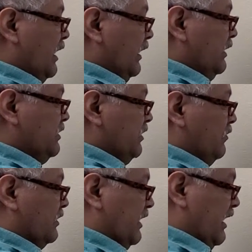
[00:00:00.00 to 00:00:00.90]
is
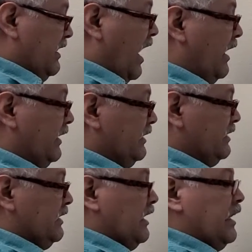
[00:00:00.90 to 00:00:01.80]
equals the heat added
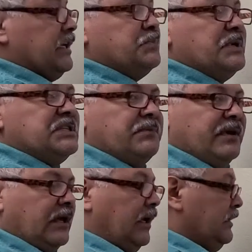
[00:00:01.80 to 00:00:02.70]
is specific
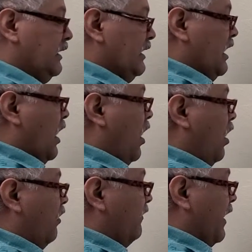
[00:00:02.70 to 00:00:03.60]
heat
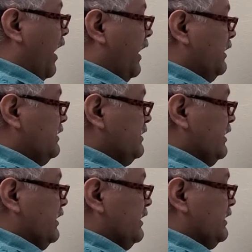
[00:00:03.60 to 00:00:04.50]
of ice
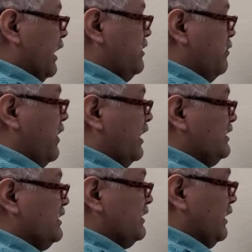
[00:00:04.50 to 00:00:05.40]
times
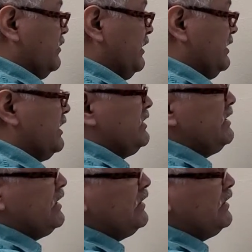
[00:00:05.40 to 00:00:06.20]
mass times delta T.